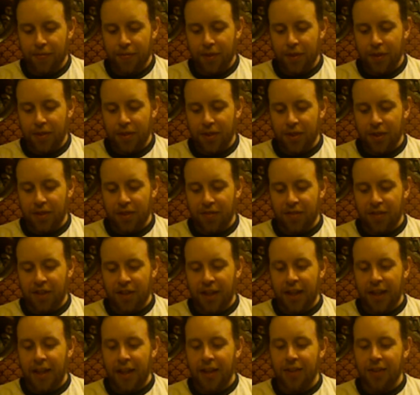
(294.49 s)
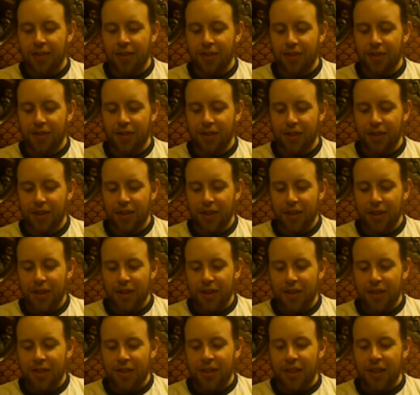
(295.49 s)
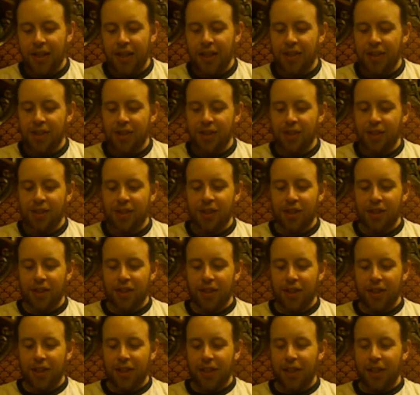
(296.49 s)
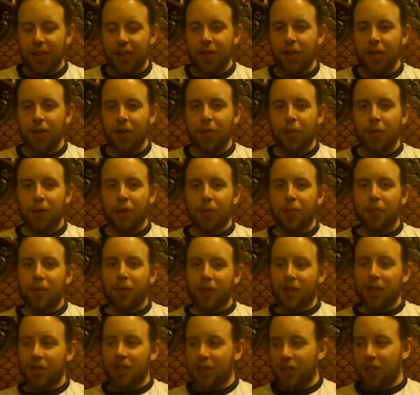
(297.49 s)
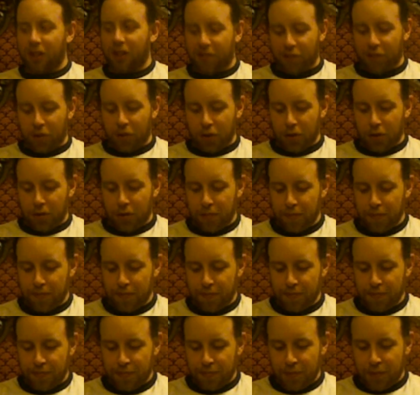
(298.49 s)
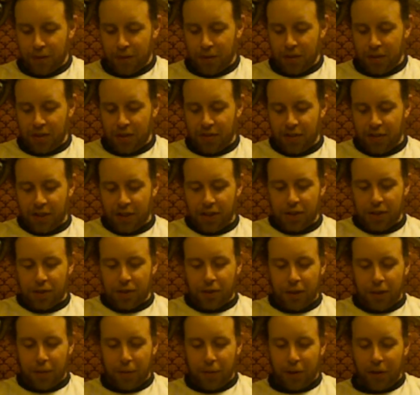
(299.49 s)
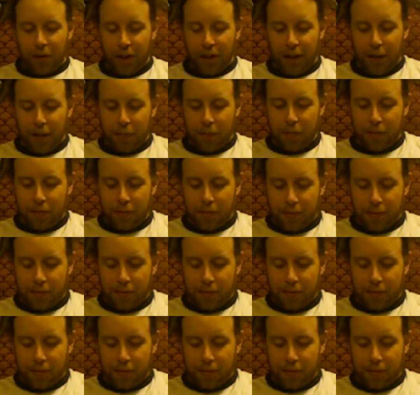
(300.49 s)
it's kind of the ends, it's the edges that are going to get hurt when you bridge shuffle. See if I can do it on my lap.